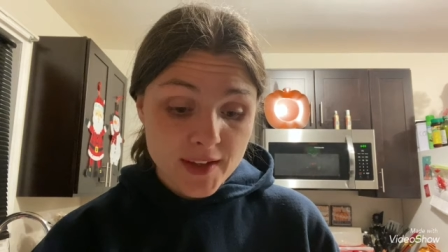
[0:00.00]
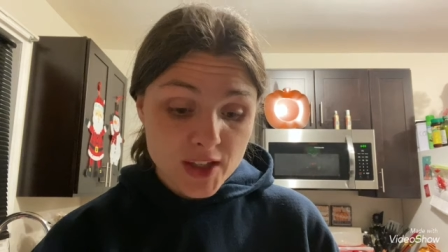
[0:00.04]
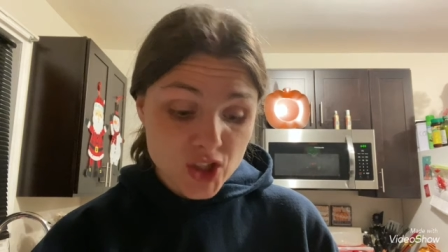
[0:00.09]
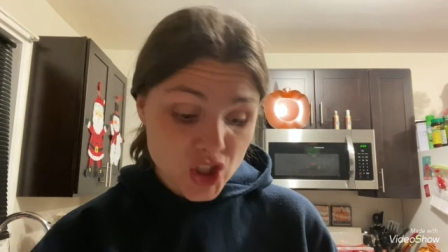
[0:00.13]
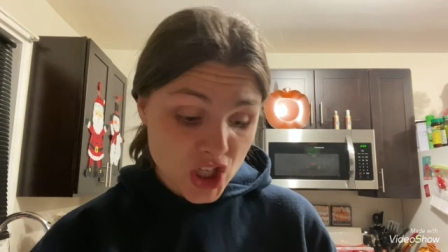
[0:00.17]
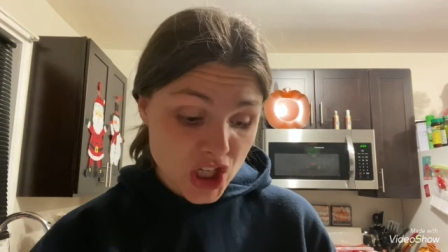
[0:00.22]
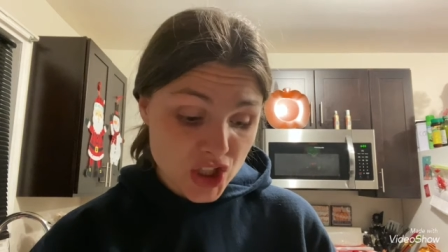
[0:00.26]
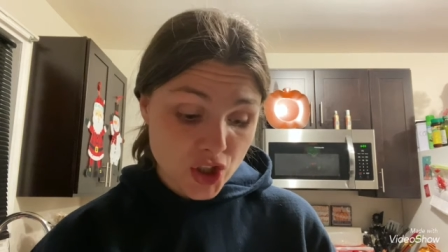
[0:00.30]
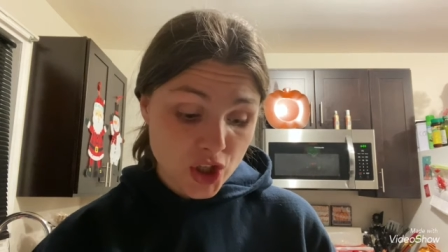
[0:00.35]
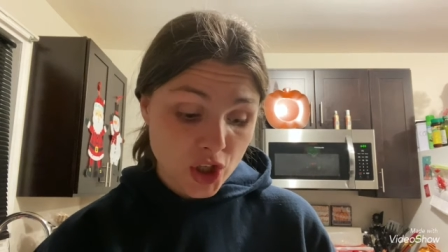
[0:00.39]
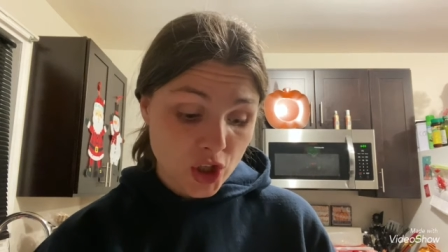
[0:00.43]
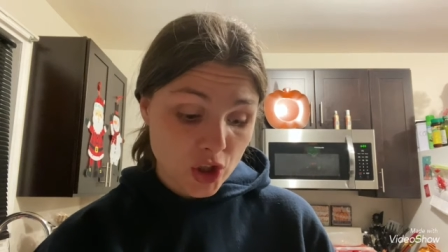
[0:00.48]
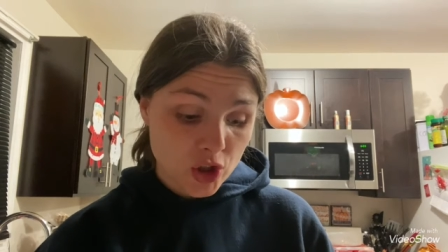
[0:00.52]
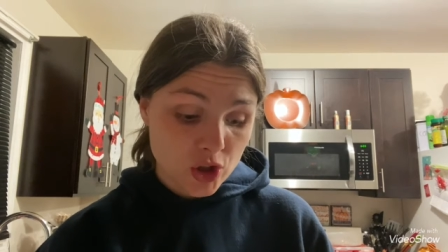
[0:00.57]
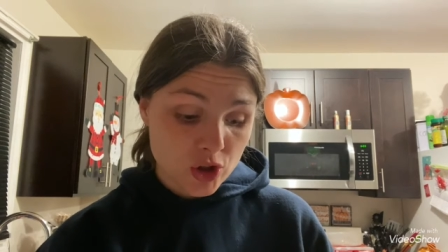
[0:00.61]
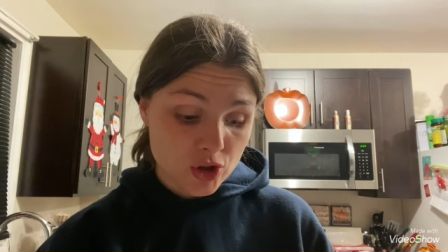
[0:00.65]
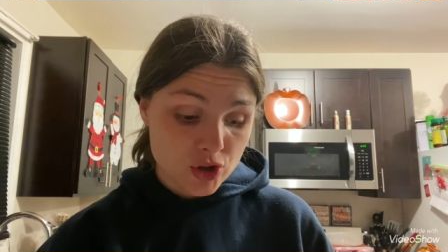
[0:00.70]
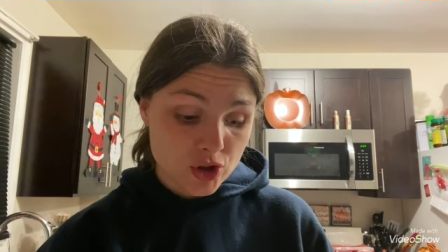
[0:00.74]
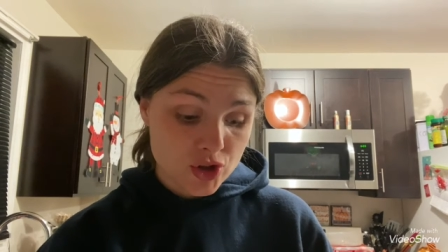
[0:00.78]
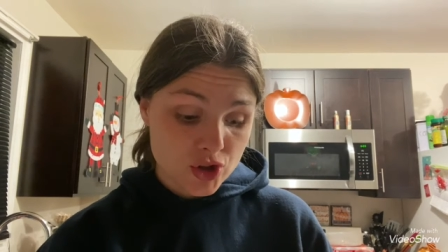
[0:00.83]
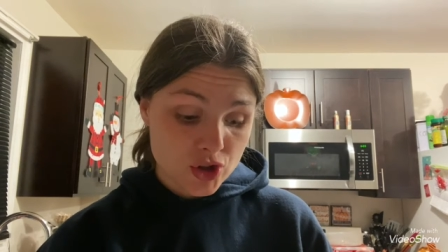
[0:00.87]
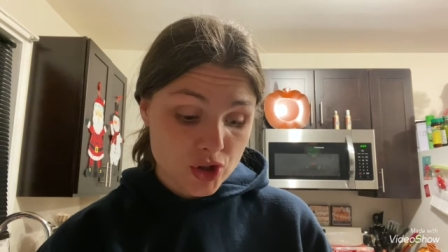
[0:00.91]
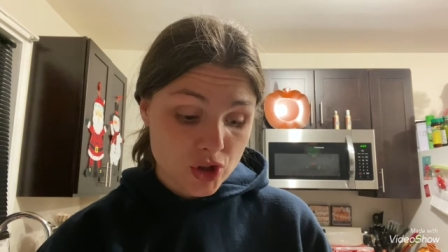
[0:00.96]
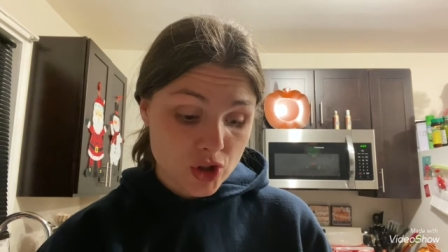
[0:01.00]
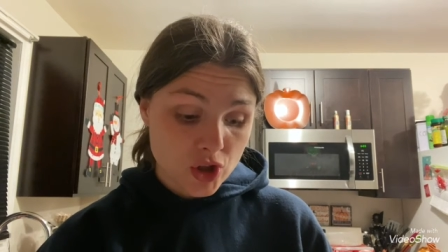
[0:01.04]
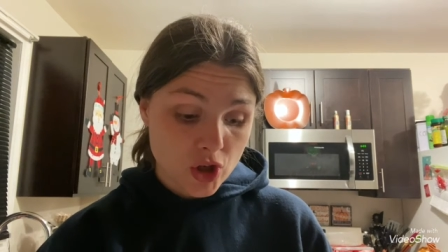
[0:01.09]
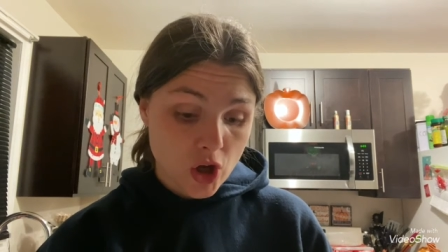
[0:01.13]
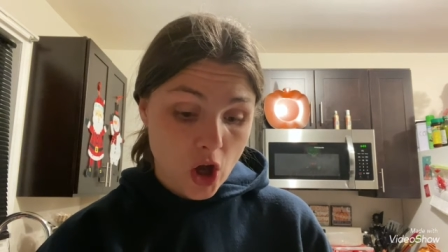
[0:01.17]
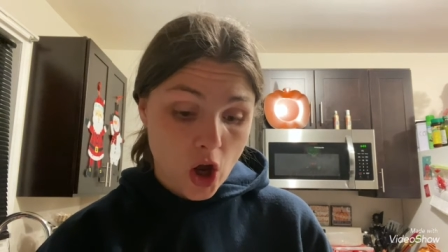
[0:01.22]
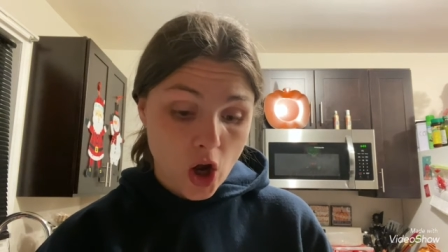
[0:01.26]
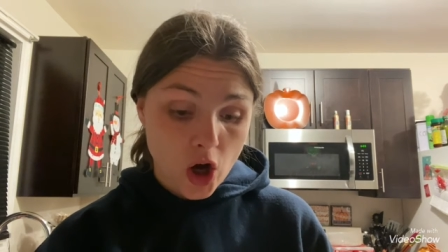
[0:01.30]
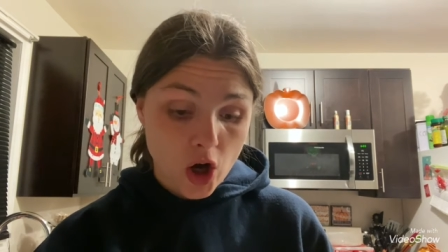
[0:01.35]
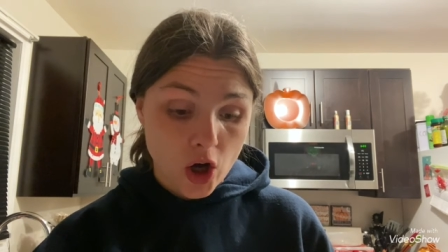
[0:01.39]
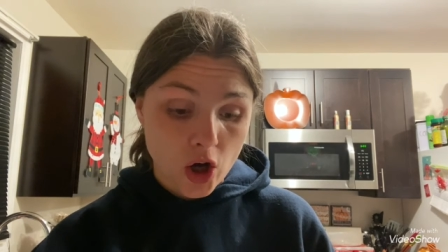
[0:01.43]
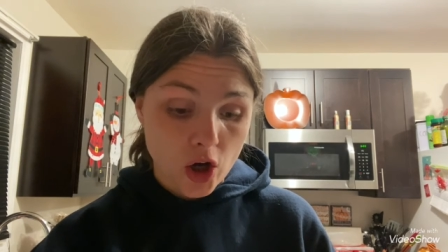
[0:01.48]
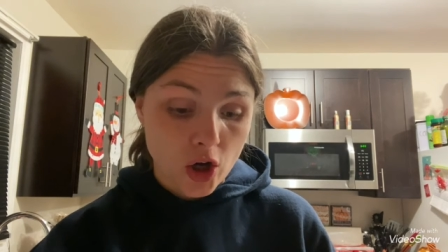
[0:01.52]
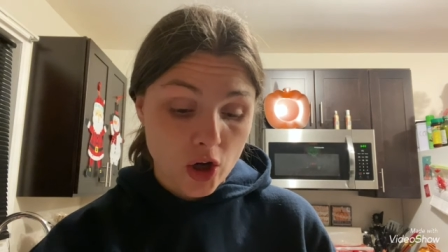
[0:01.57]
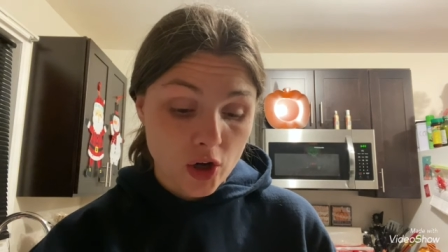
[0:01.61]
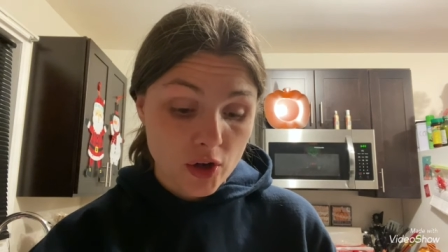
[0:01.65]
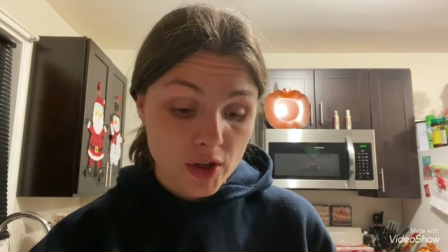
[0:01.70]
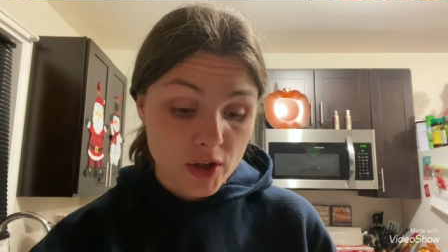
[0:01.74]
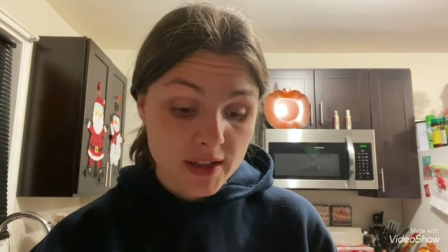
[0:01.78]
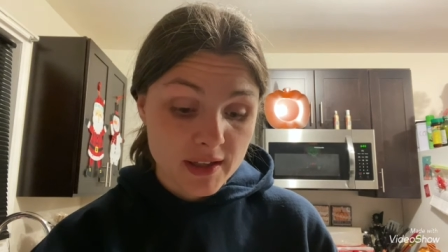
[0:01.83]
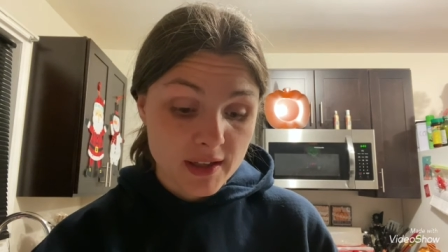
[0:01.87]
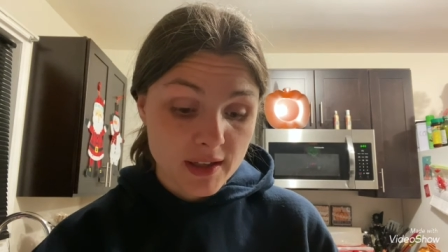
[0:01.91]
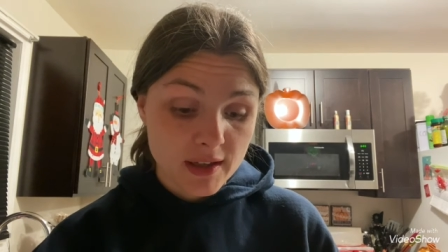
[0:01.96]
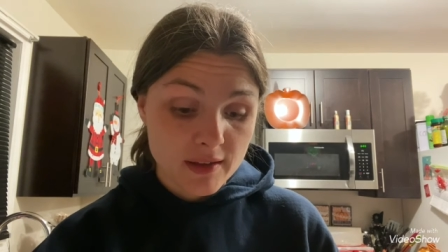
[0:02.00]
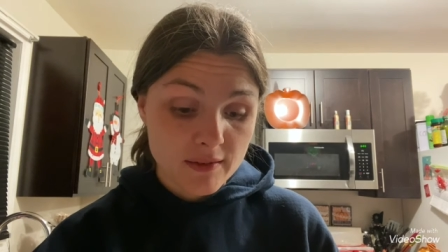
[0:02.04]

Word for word: cheese curls are